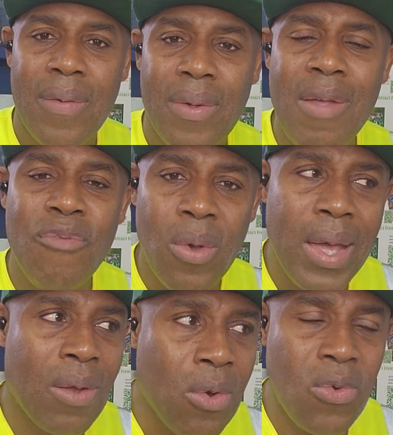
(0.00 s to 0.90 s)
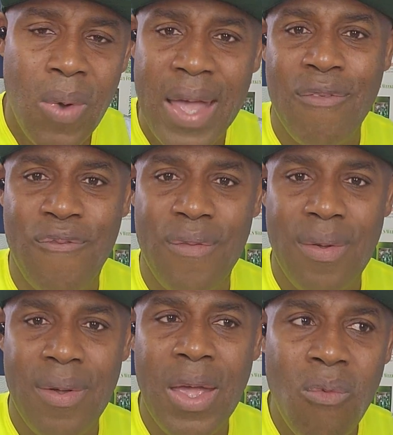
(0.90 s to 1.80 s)
If you're a good wife,
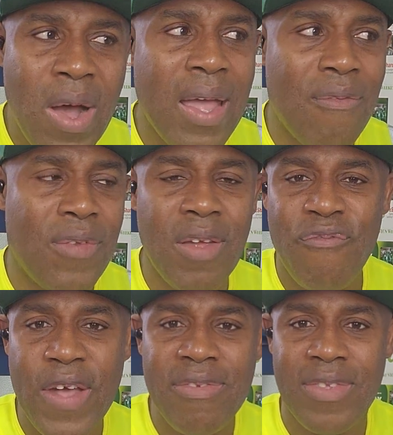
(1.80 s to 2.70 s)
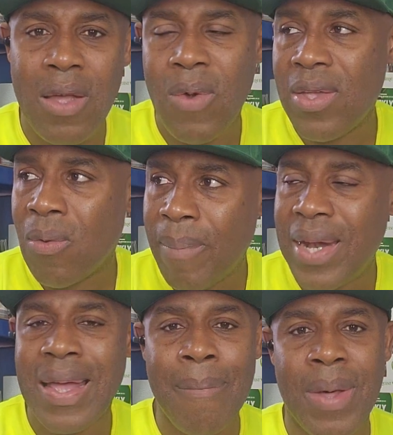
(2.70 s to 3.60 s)
the first day when you
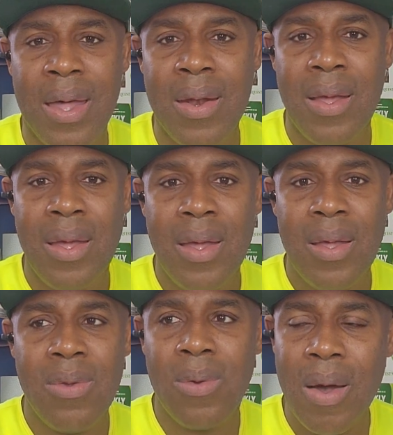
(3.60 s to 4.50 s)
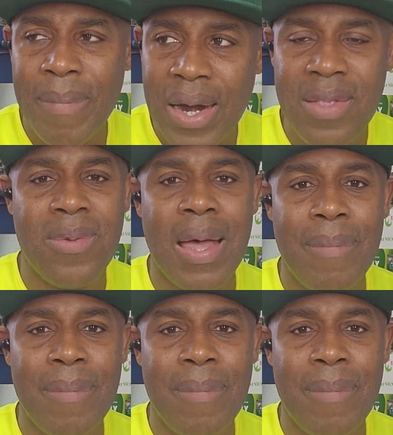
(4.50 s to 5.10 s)
met that man, you got married to that